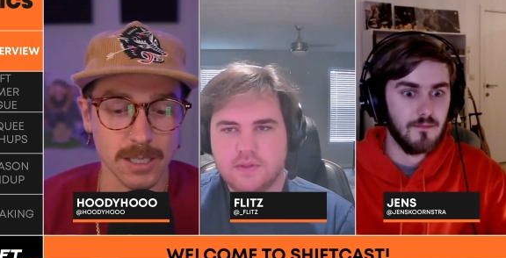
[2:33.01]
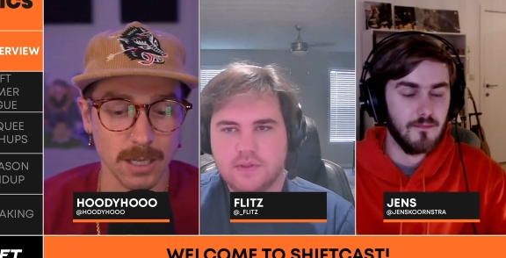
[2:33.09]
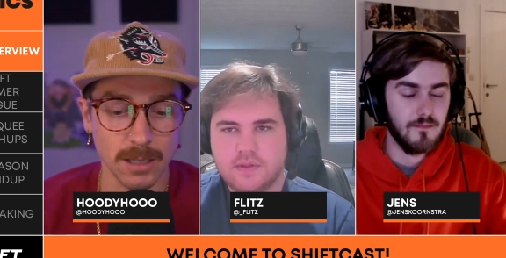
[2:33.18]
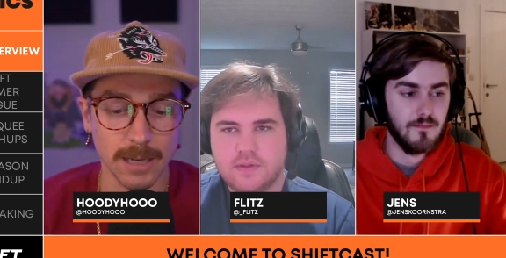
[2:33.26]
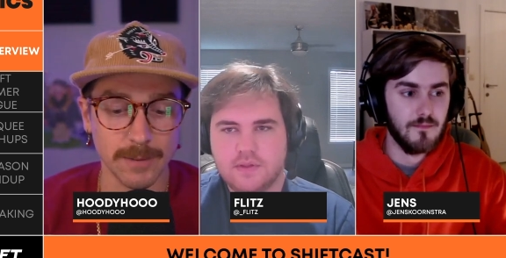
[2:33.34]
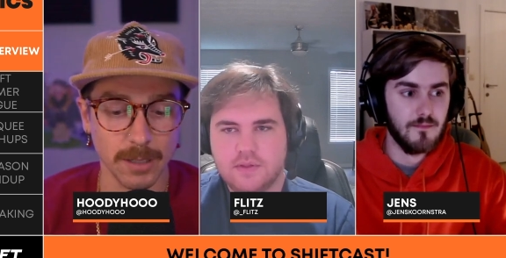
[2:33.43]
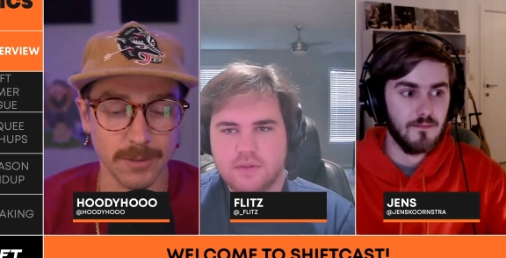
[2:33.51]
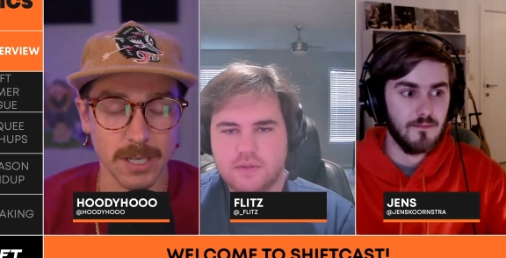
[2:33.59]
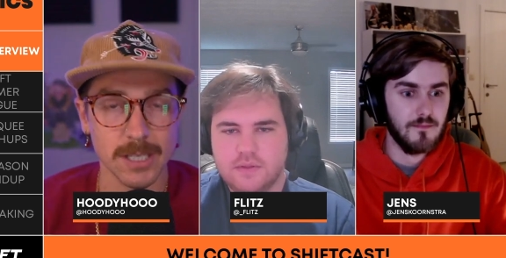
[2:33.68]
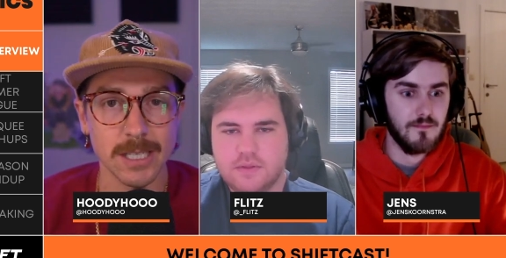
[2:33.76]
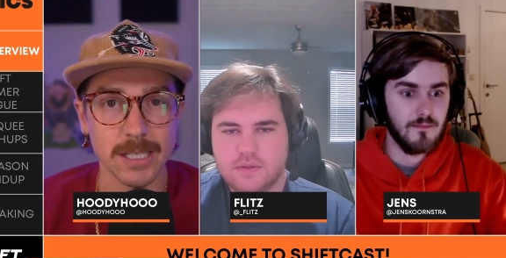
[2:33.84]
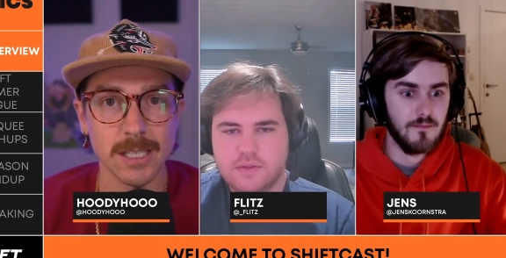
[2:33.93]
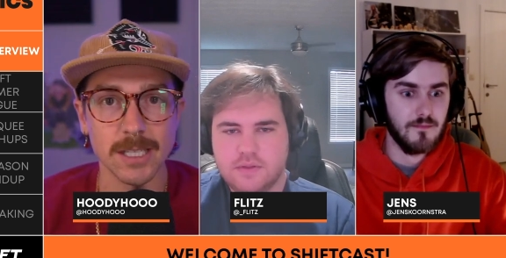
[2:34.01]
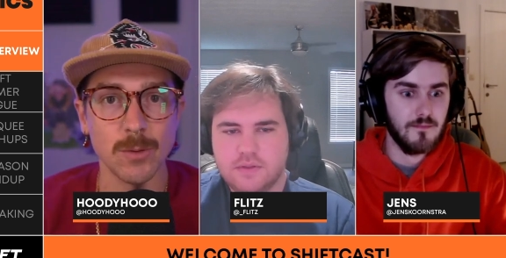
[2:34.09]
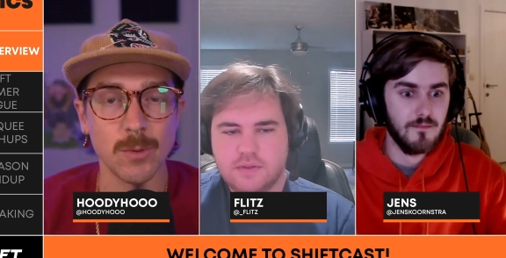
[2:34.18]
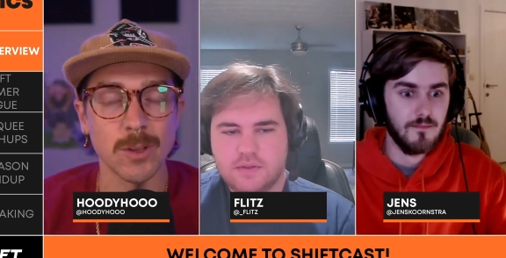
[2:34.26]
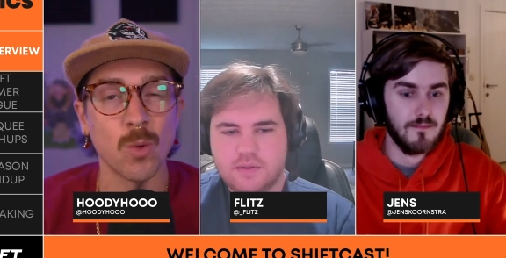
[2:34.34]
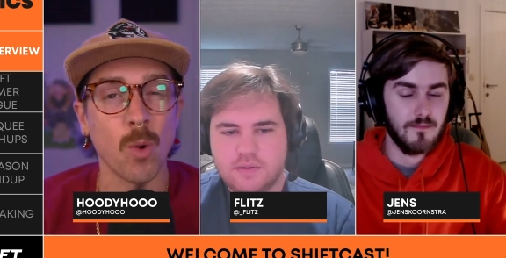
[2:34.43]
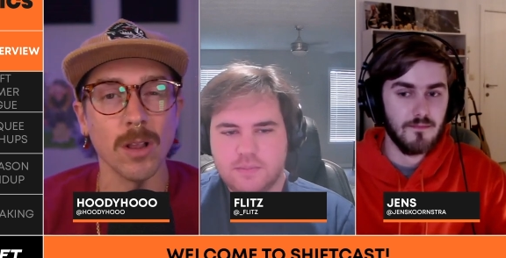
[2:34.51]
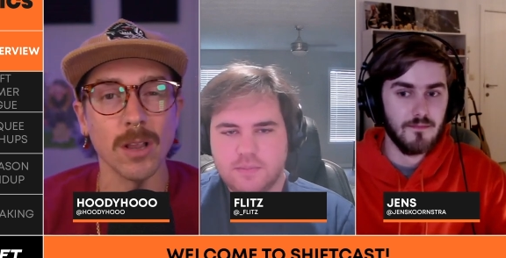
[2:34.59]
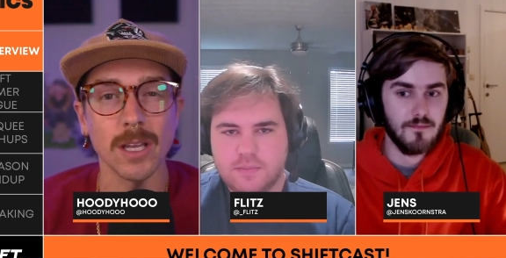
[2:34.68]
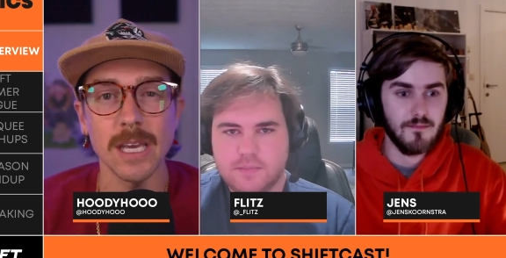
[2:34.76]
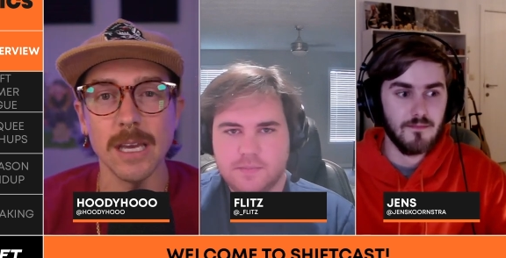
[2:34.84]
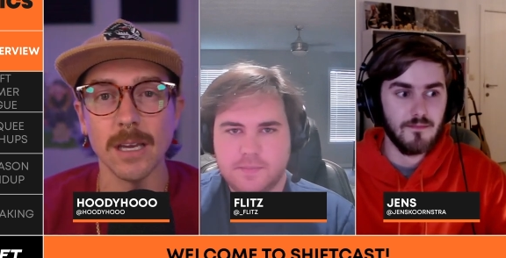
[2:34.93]
Speaker 1: a level of consistency with
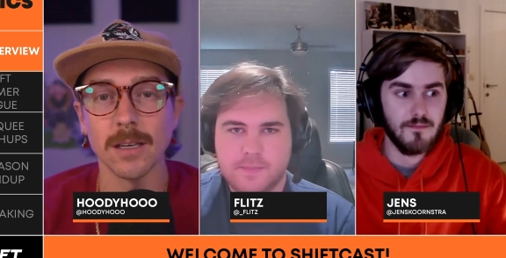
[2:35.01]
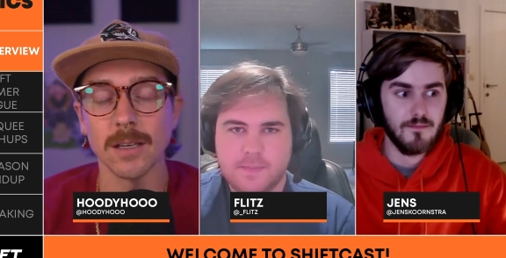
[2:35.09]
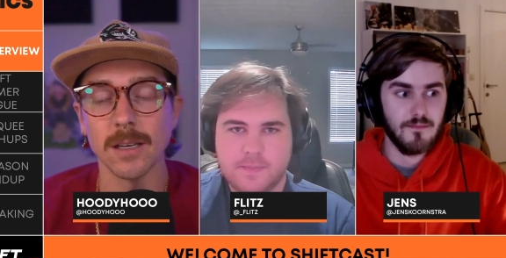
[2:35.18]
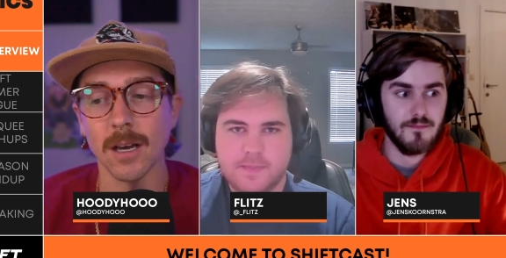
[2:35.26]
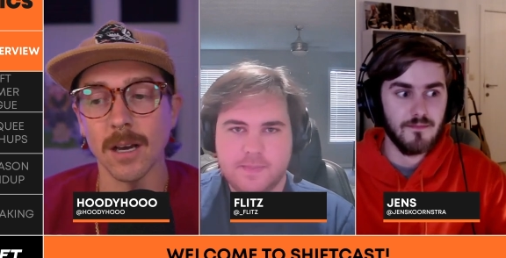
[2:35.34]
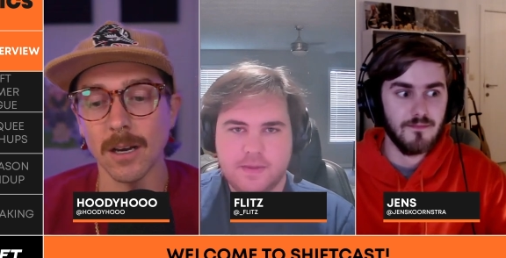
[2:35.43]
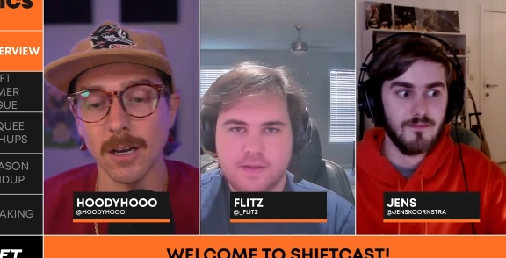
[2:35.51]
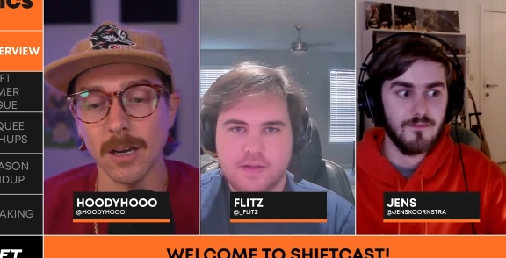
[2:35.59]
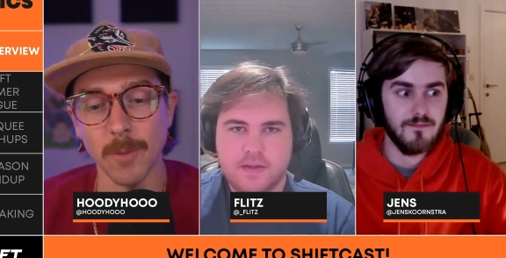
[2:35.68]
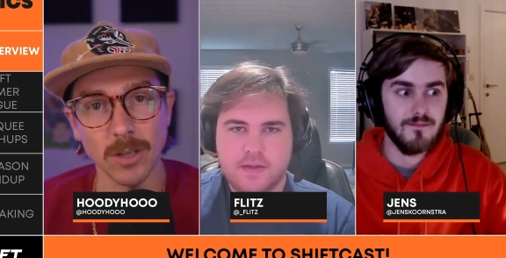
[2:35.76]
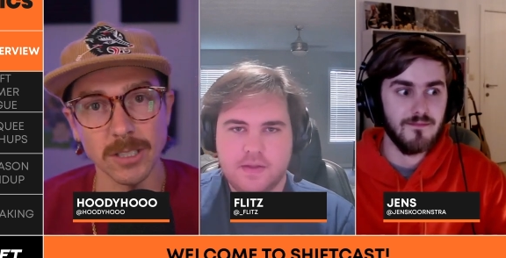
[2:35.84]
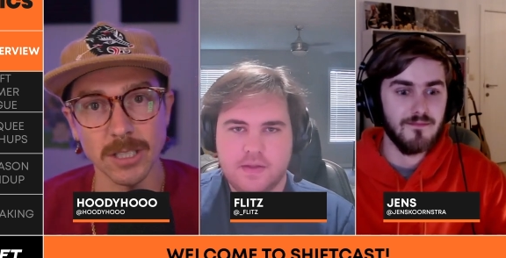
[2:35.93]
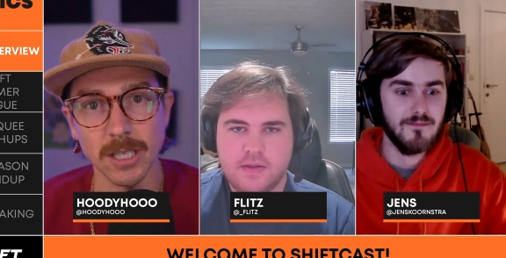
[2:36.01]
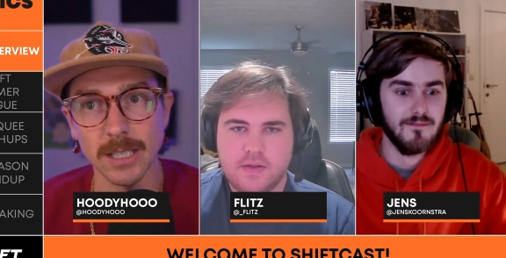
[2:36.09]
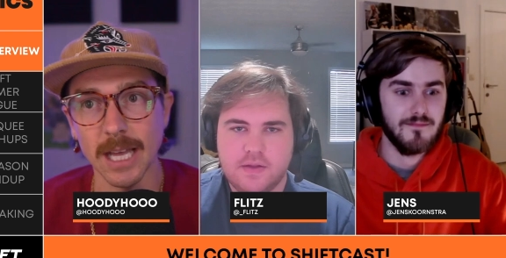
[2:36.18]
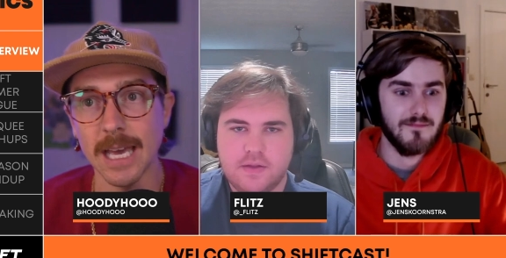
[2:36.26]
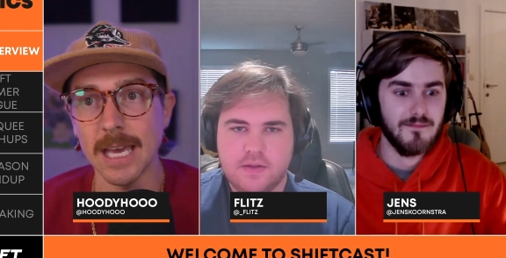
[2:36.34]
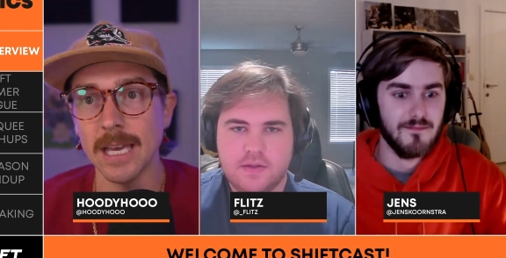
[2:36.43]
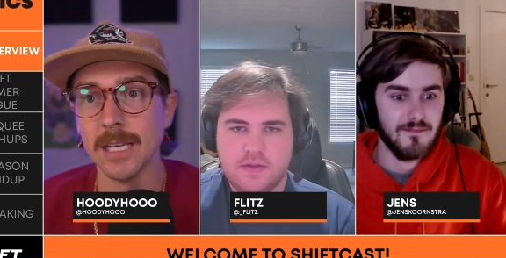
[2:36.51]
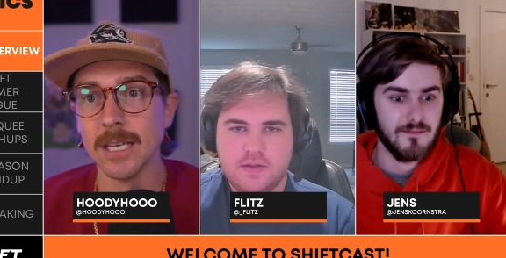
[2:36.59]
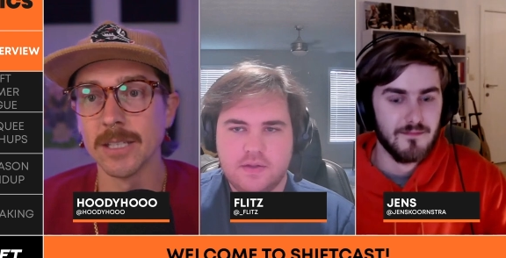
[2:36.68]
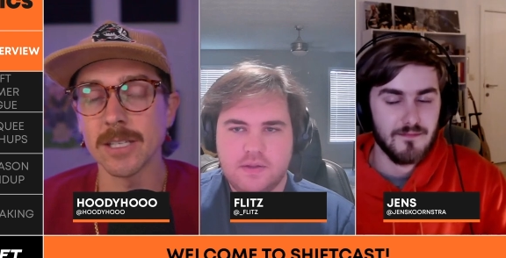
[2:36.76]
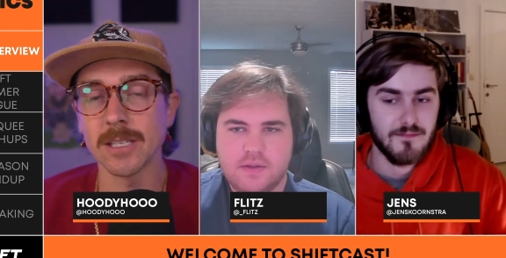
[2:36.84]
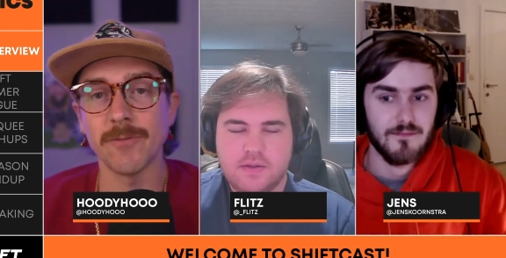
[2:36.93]
quality um, on Sunday?
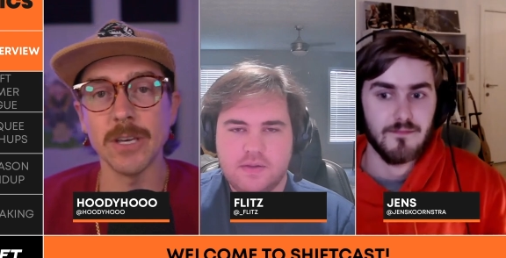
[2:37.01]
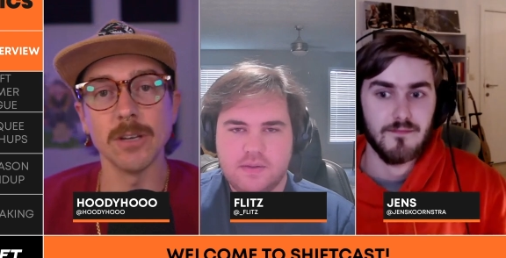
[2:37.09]
Does it feel